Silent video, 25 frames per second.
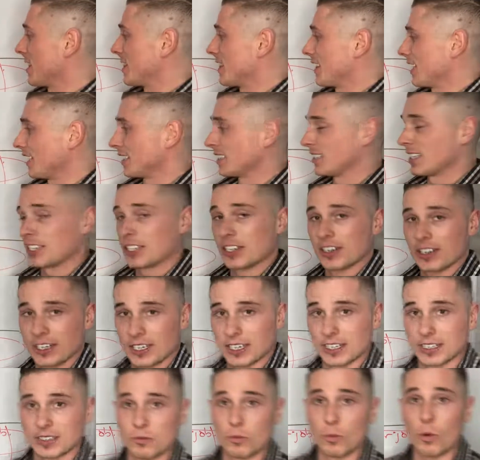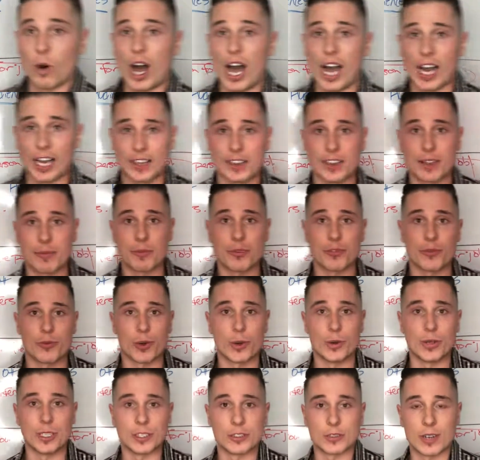things that you're going to walk them
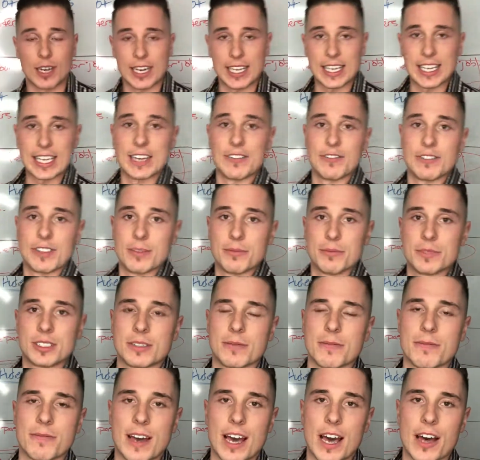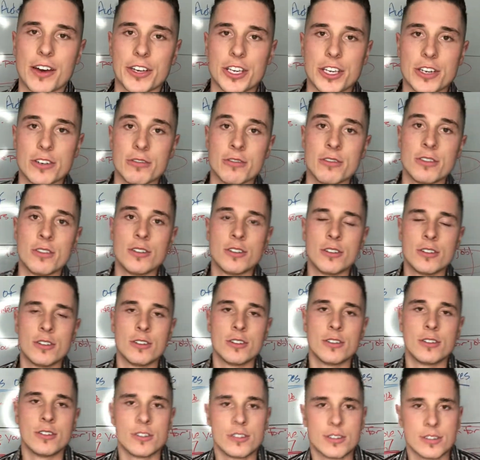through and try to give them some value
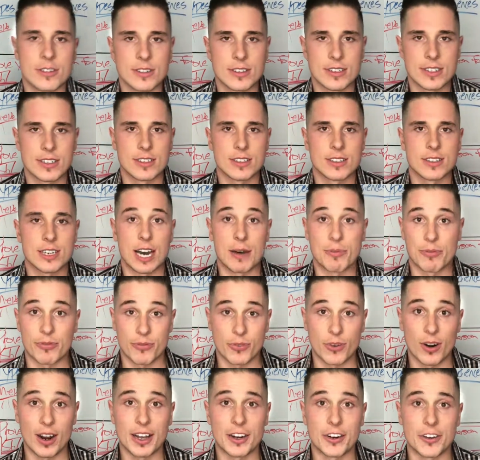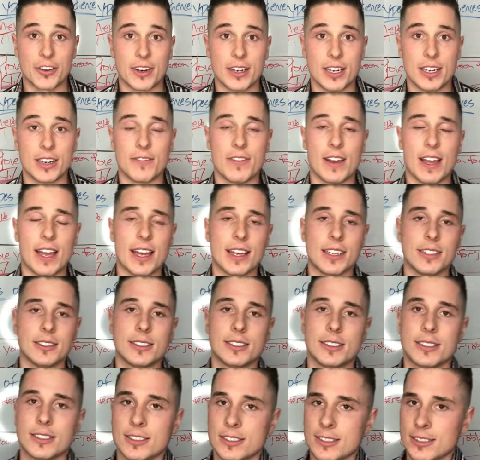up front or in
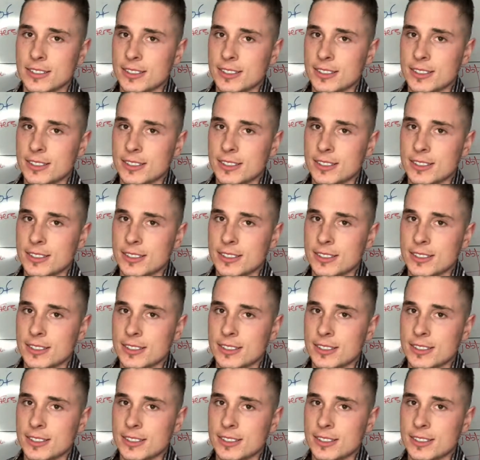advance,